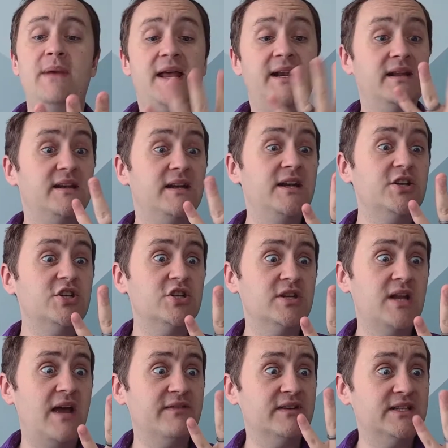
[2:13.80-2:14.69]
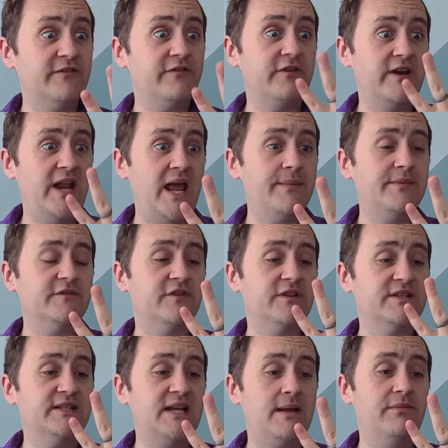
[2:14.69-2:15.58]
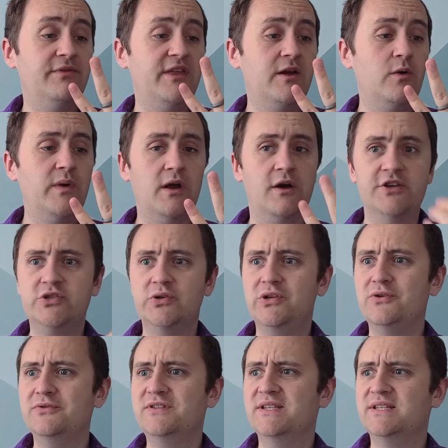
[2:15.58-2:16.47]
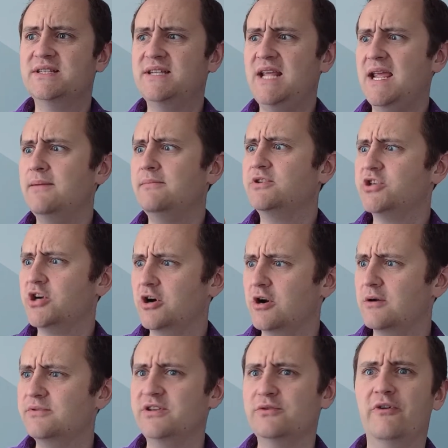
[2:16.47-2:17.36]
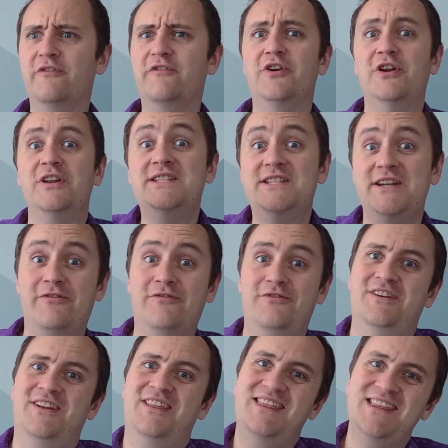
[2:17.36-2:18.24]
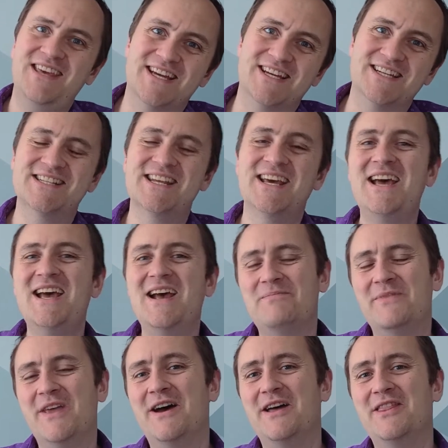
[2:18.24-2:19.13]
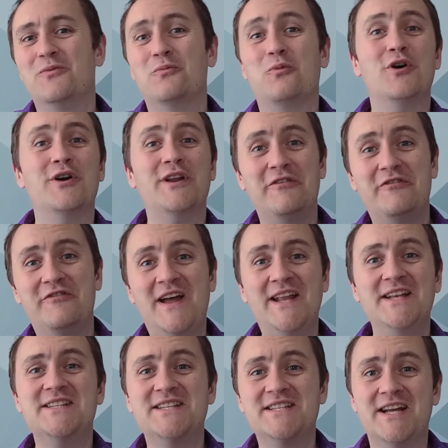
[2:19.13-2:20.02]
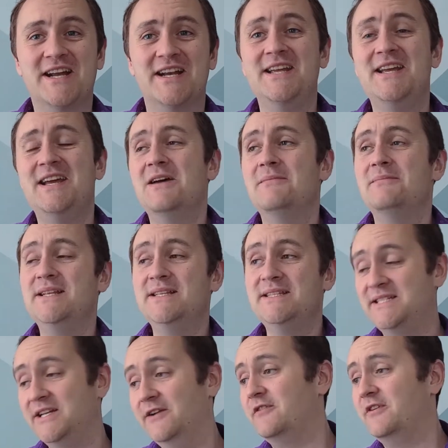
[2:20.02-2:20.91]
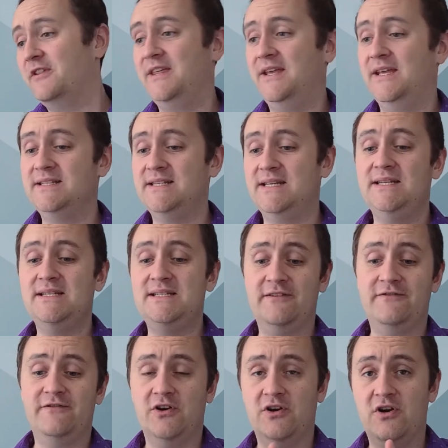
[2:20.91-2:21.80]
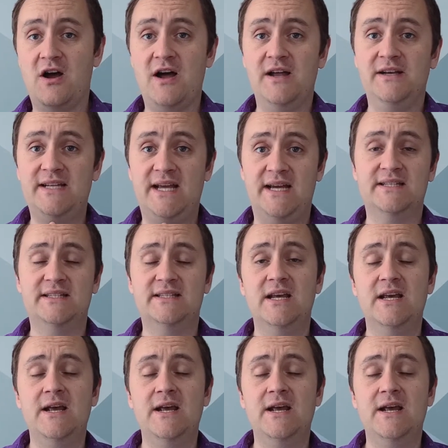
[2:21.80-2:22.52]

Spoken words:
in addition to having different names for the same thing, we also use the same term to refer to different things. The word event study means different things in different contexts.